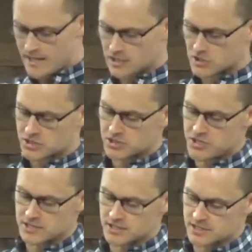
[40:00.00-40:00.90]
He looks at
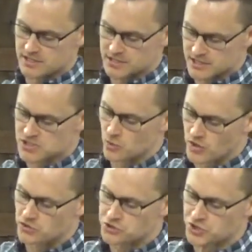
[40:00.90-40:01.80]
Jesus, he says, the
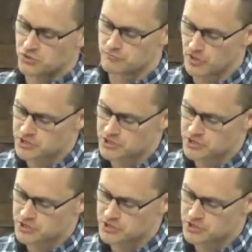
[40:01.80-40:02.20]
one who showed